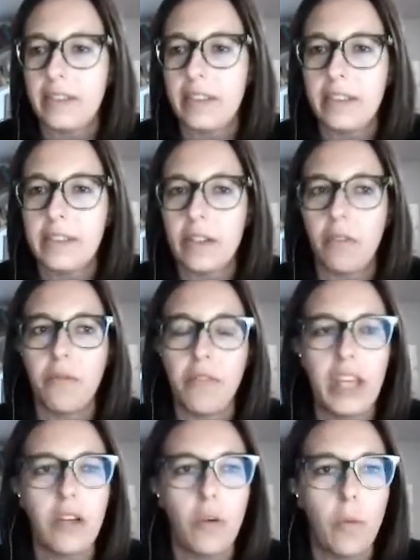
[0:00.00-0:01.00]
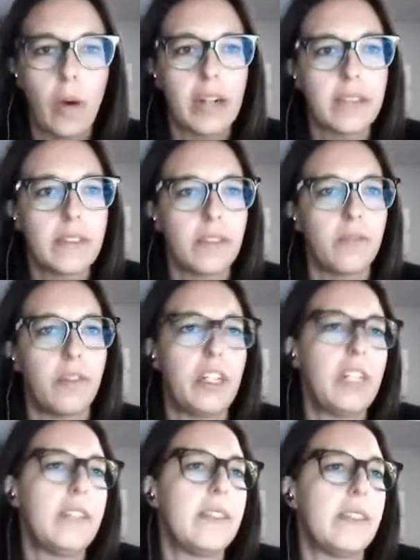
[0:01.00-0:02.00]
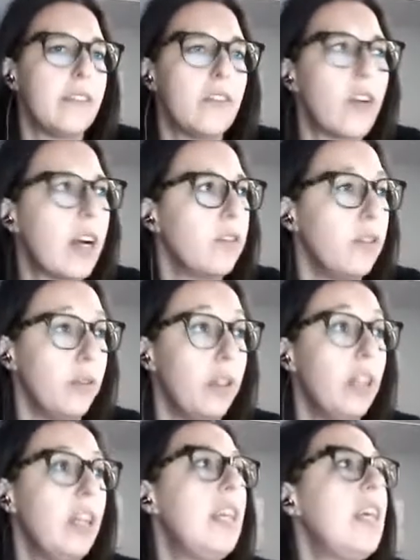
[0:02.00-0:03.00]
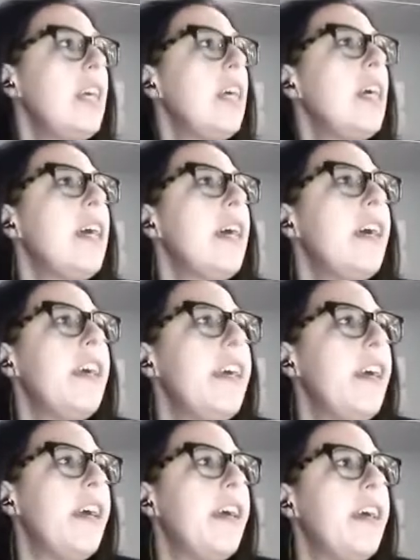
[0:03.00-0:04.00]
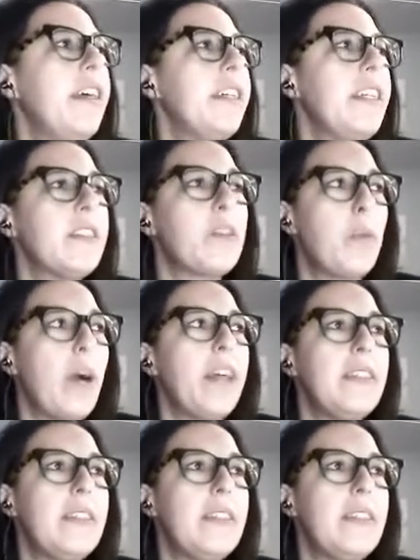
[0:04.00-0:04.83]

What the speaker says: since on vein quartz for its structure is quite